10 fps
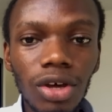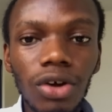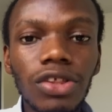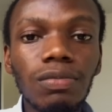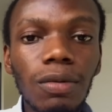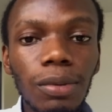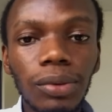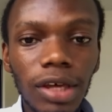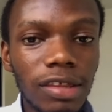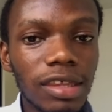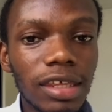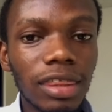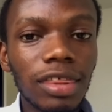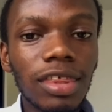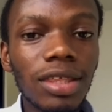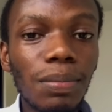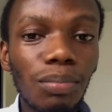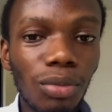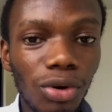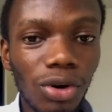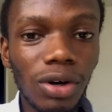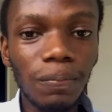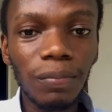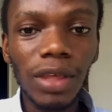because the more people that see it, the more